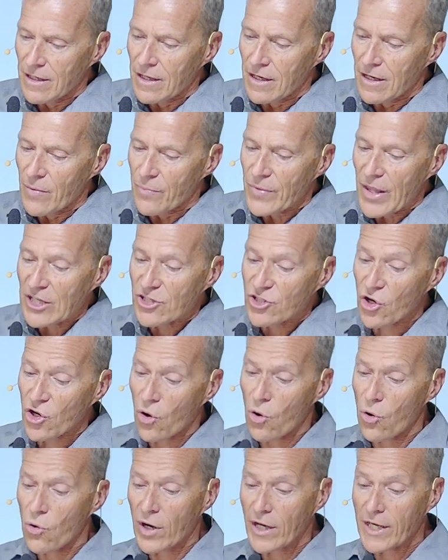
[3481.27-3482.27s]
And
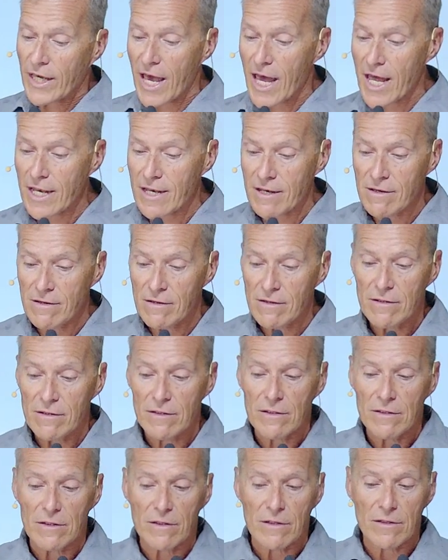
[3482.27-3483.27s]
so, again,
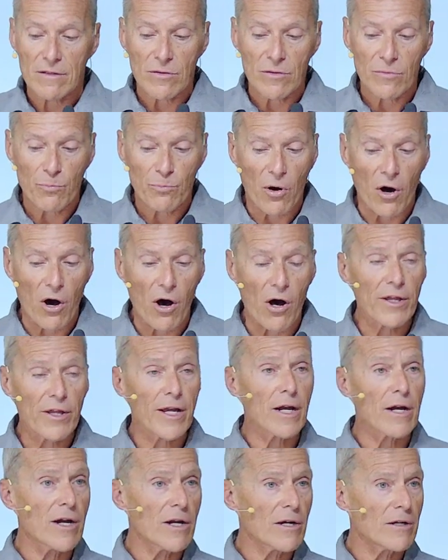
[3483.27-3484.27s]
Paul
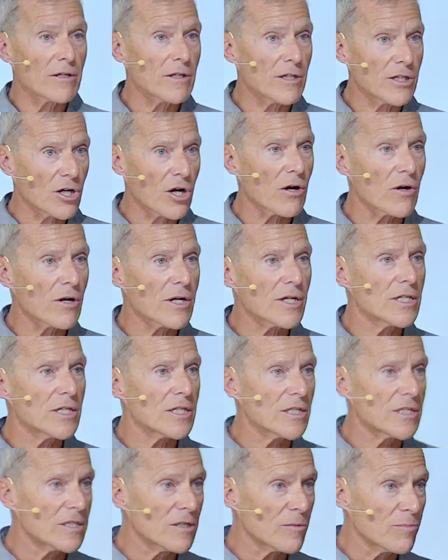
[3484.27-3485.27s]
here
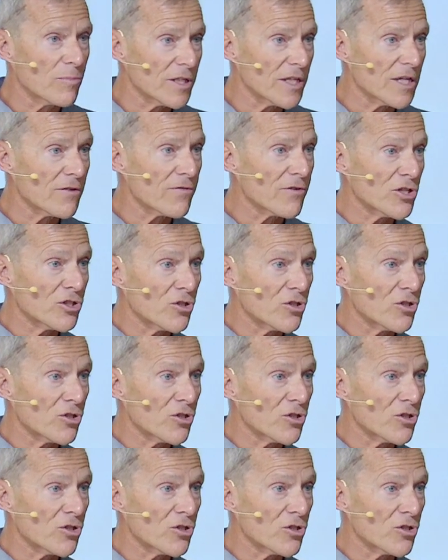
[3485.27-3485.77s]
encourages the believers,